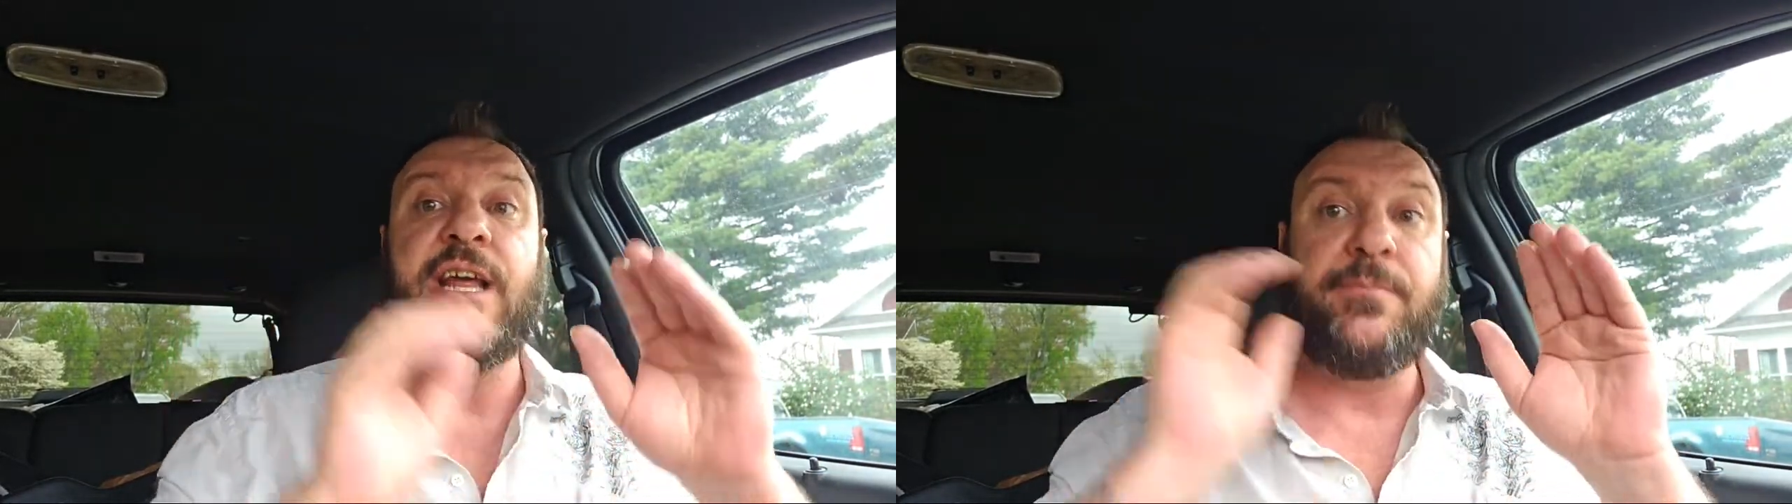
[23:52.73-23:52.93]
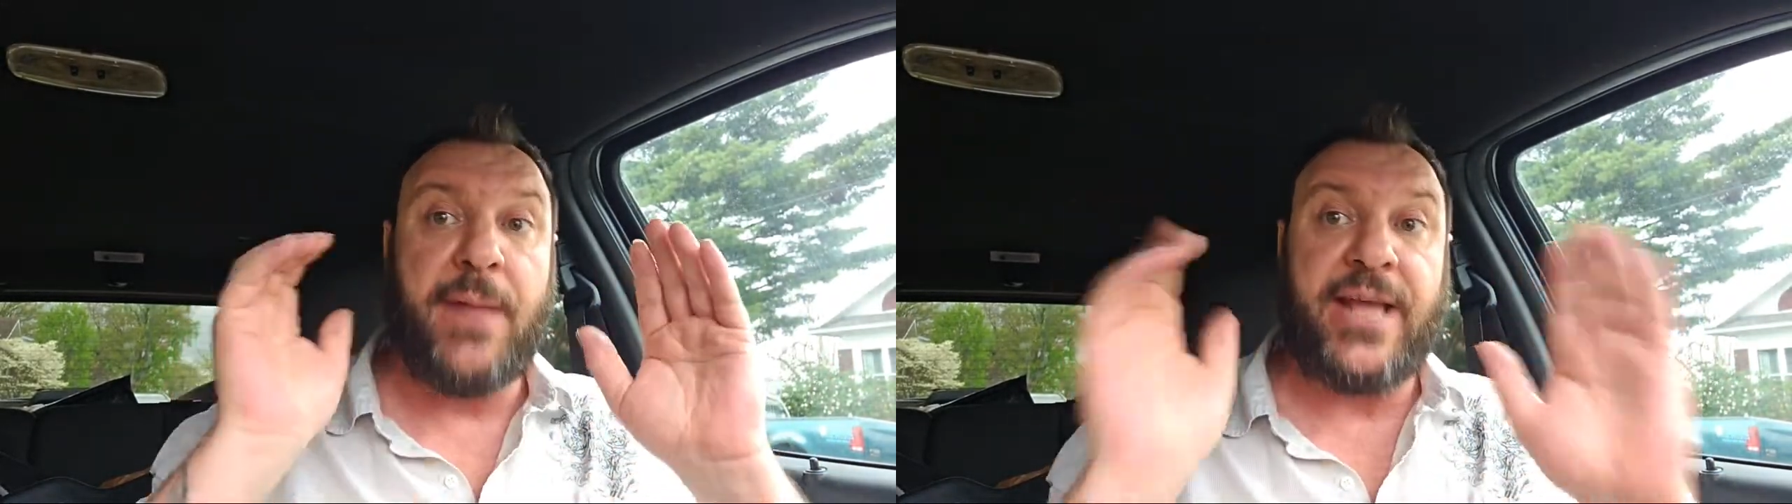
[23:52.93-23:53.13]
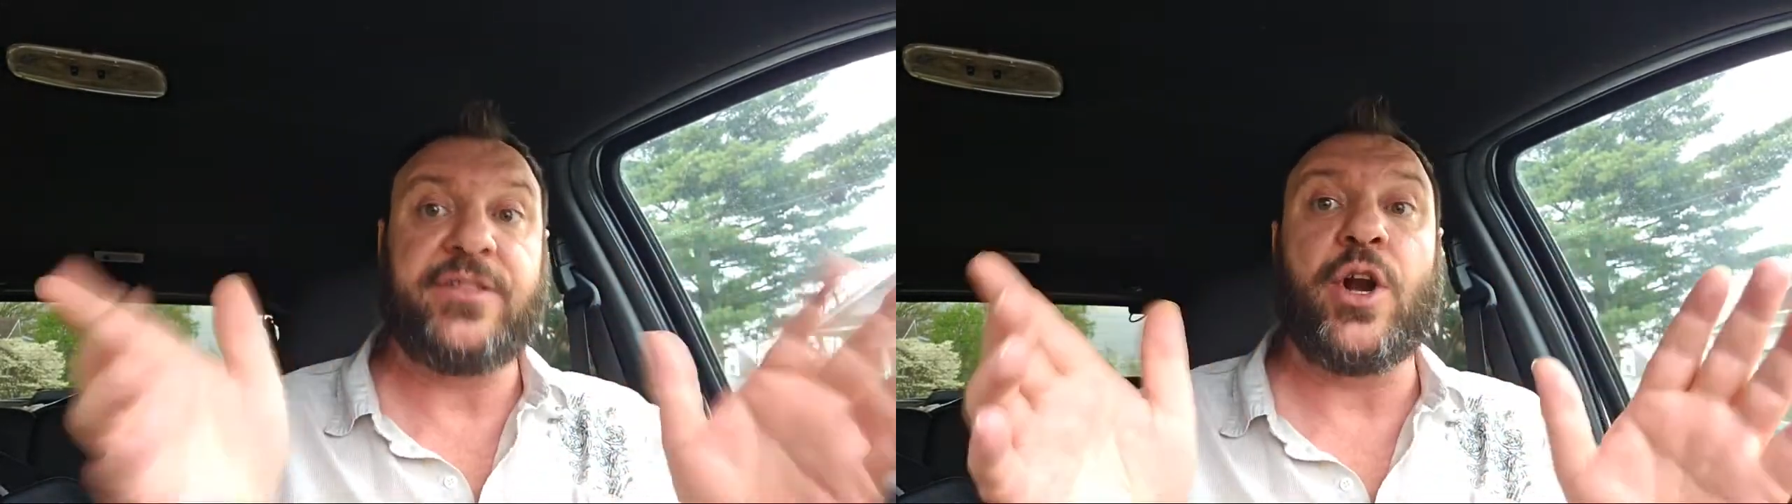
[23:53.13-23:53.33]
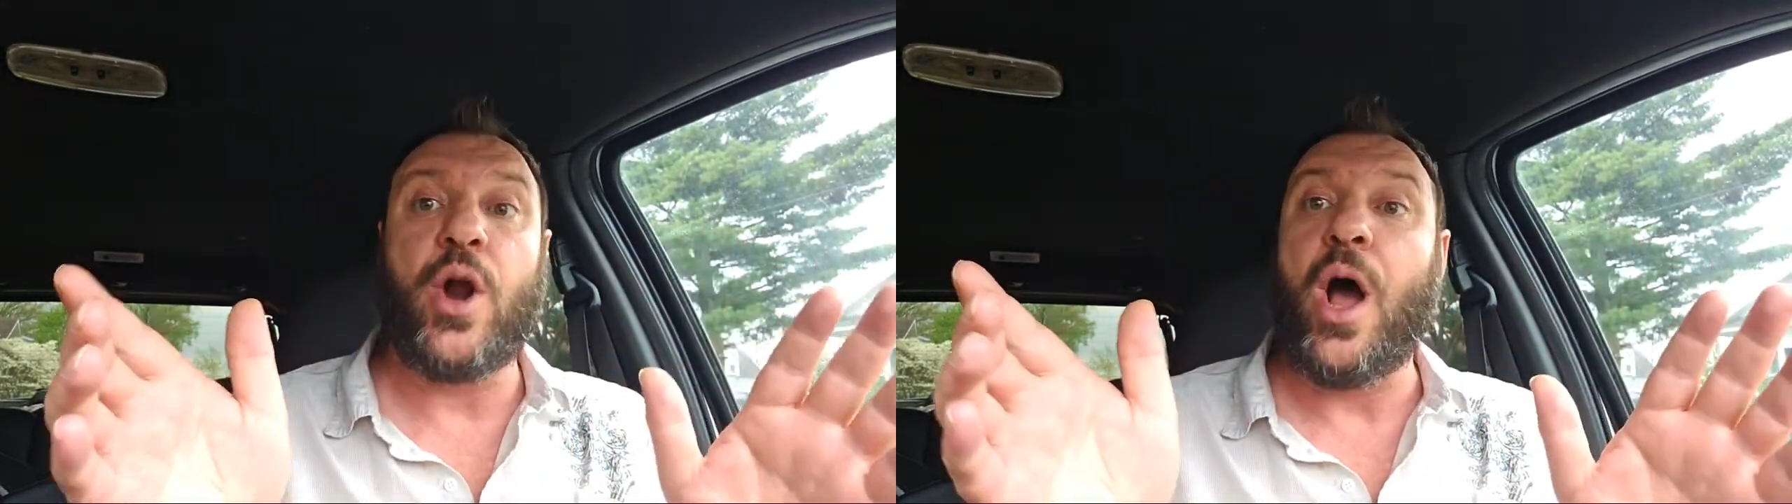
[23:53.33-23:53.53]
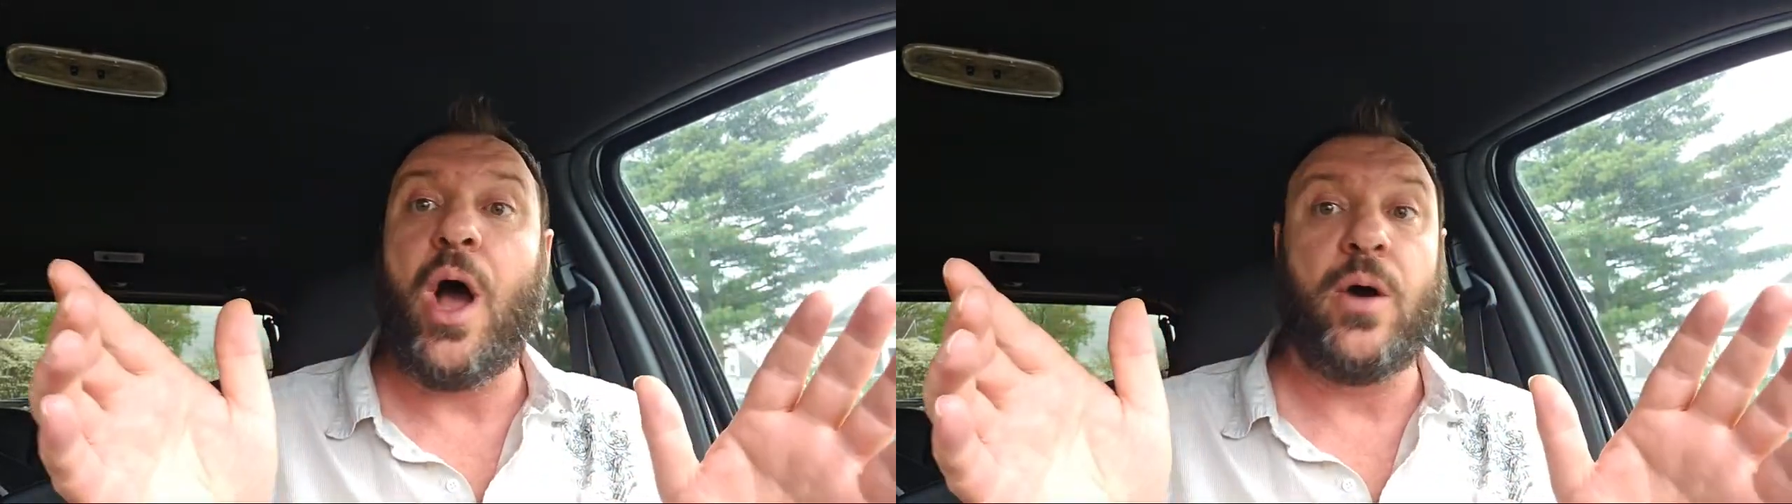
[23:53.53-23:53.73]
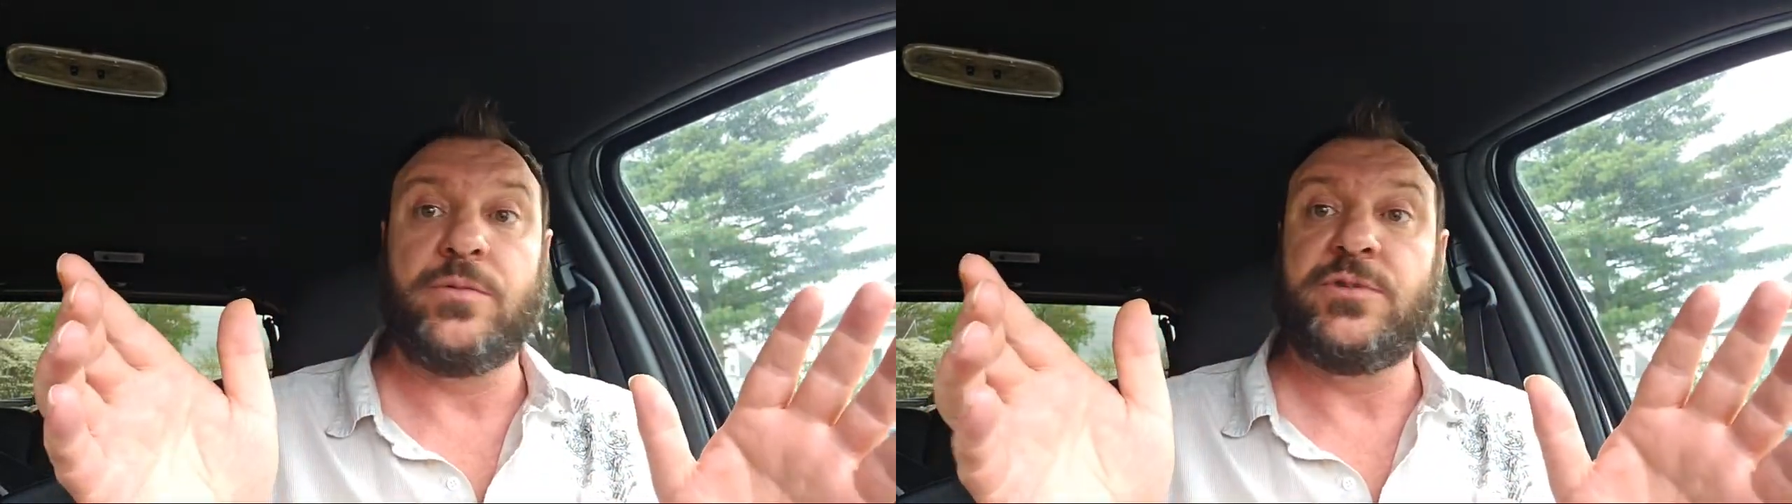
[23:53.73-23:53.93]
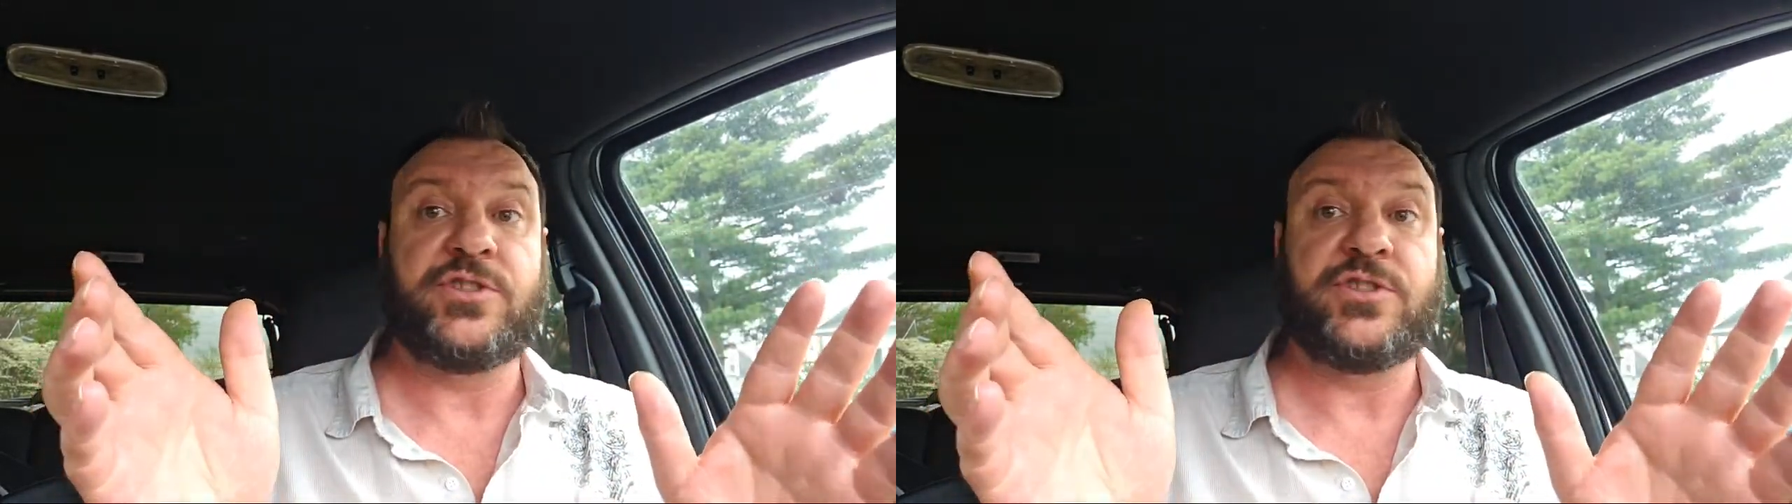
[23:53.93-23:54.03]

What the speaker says: and made their own.